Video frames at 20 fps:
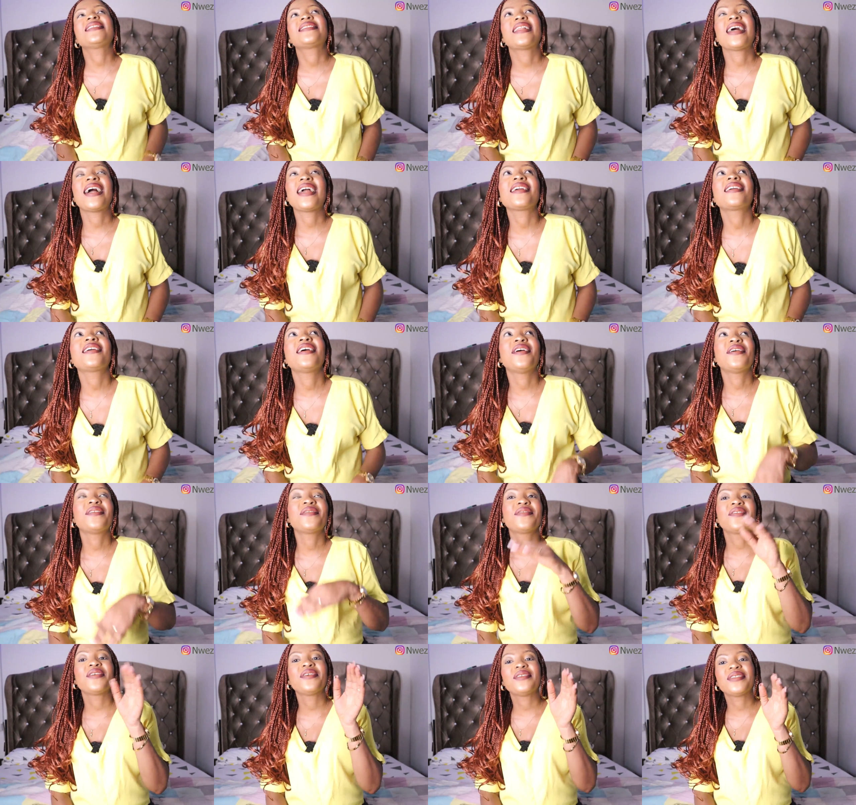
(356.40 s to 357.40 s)
is like a
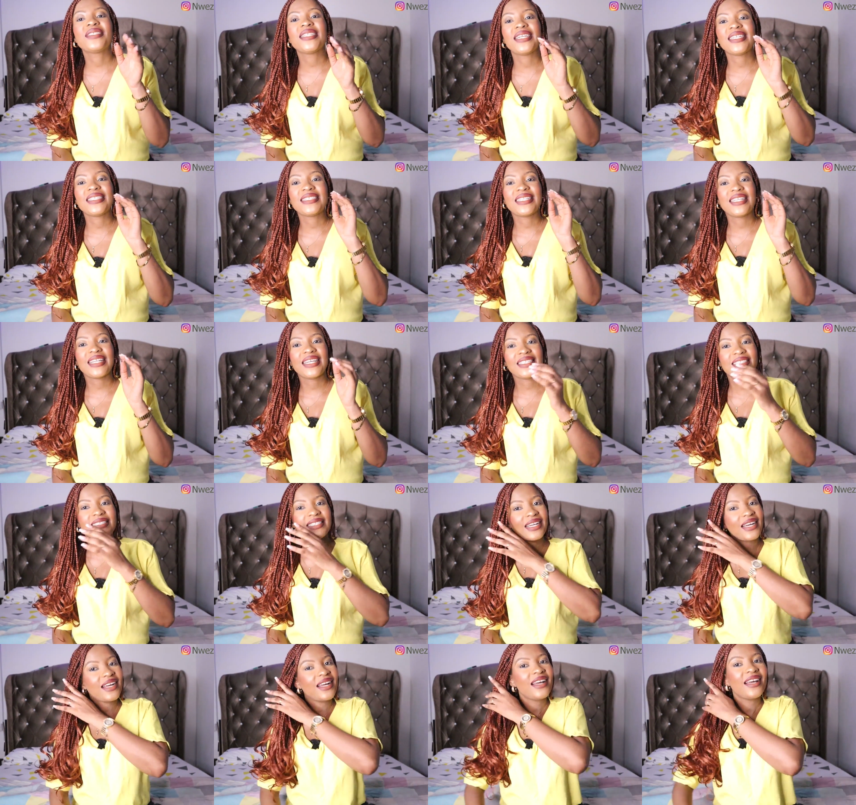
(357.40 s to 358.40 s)
few days
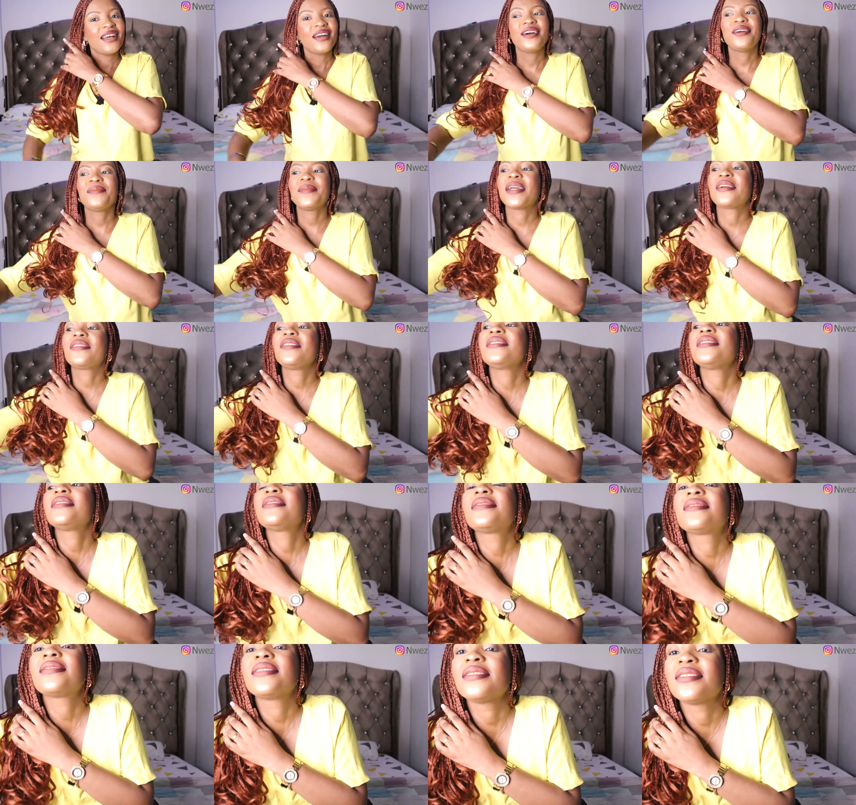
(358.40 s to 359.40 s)
later. Oh my god,
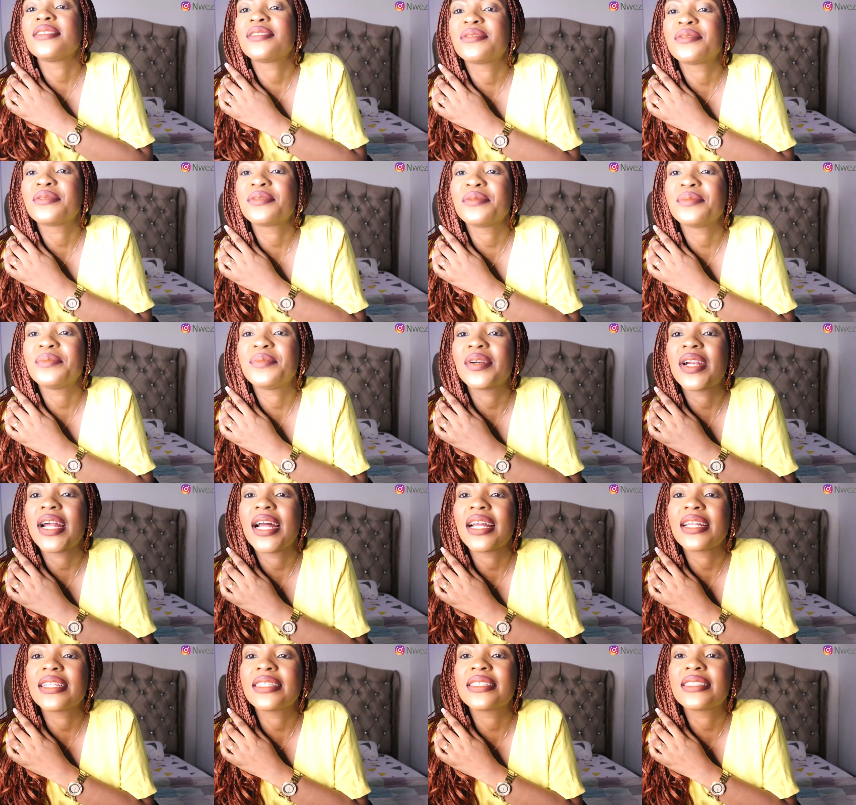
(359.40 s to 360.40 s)
this thing is too
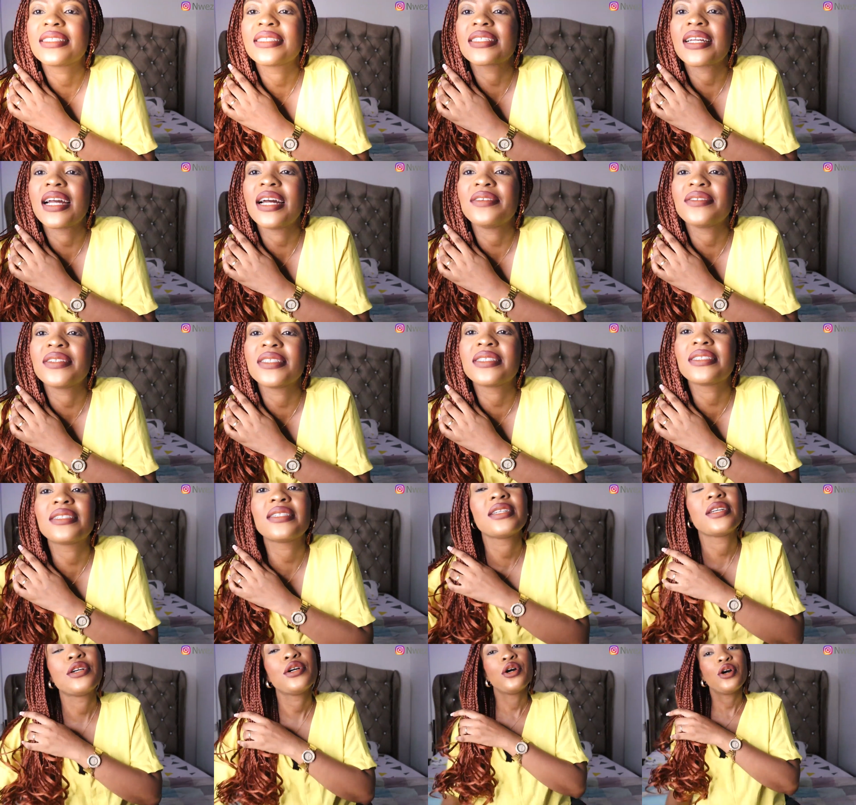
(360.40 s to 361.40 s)
bright.
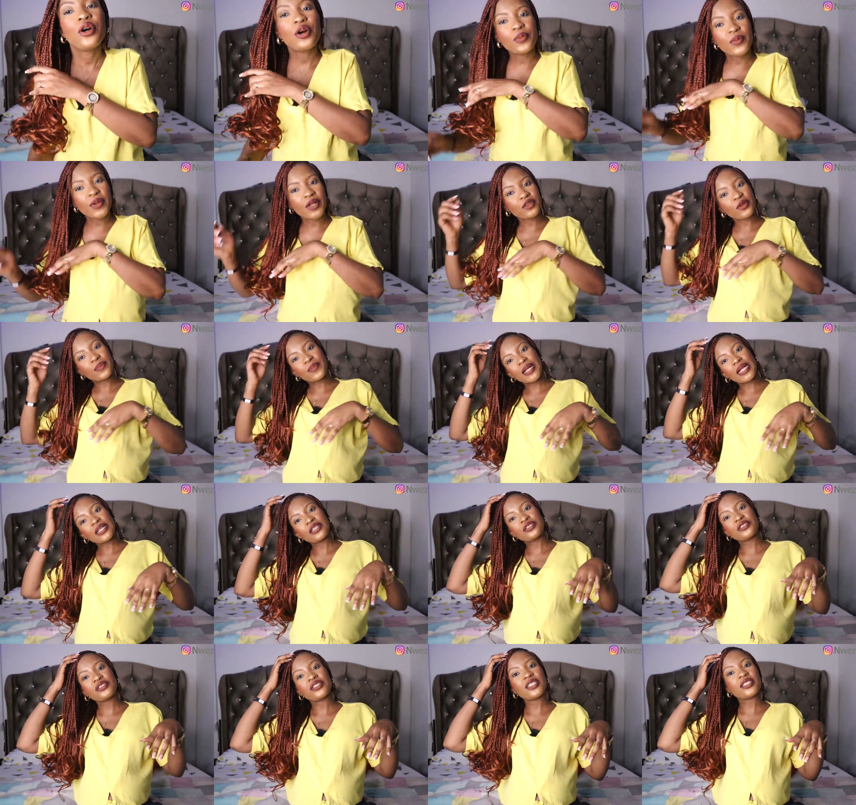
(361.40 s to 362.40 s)
Caris, hope you're not
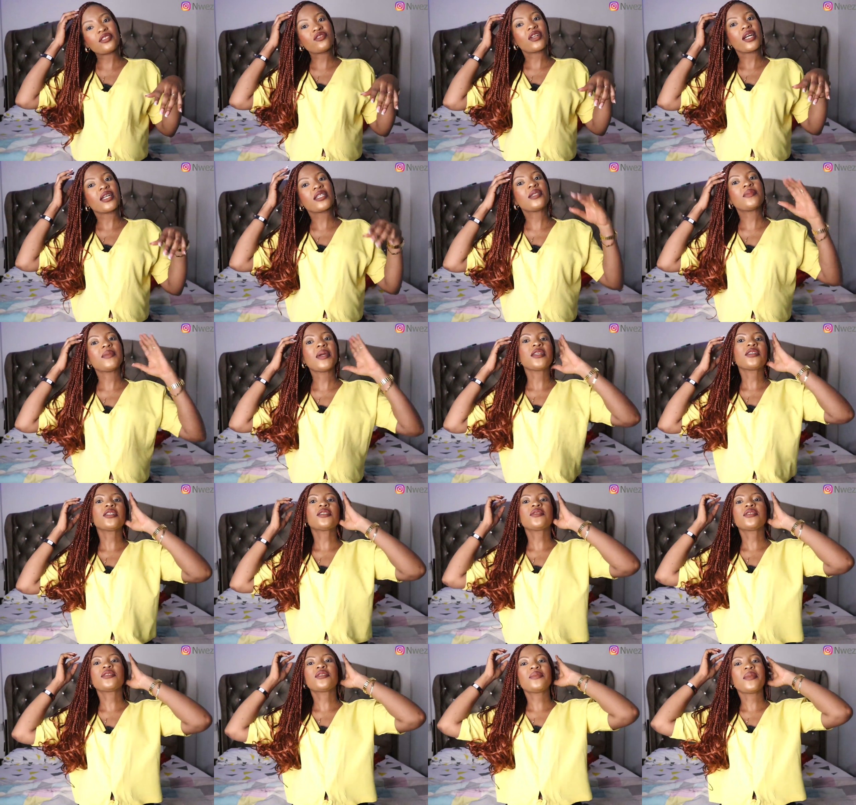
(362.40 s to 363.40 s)
planning to distract me. I
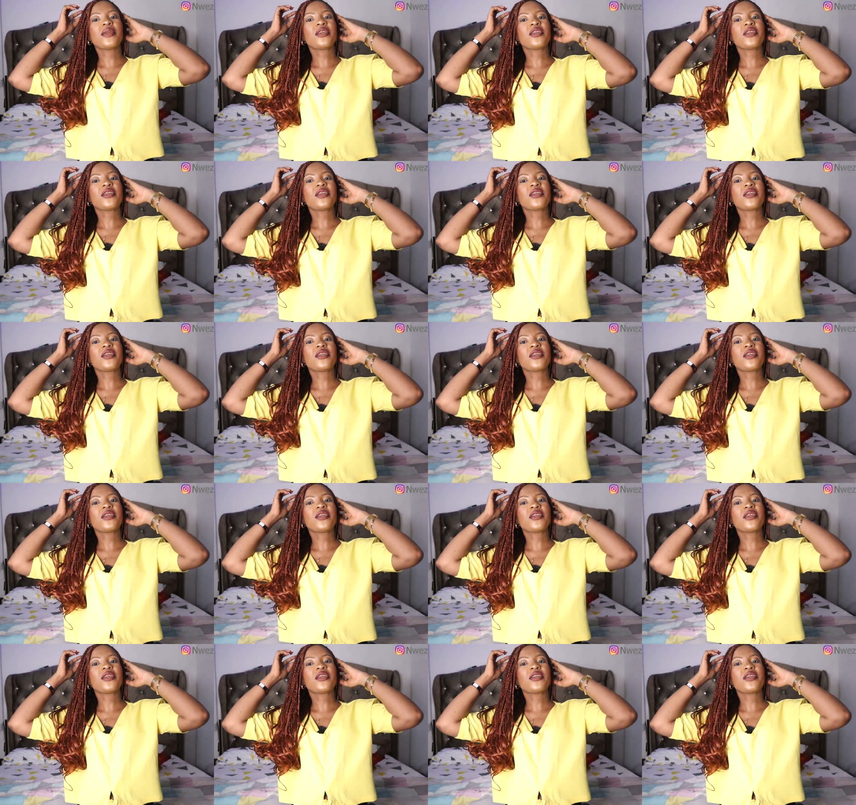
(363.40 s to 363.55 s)
just want to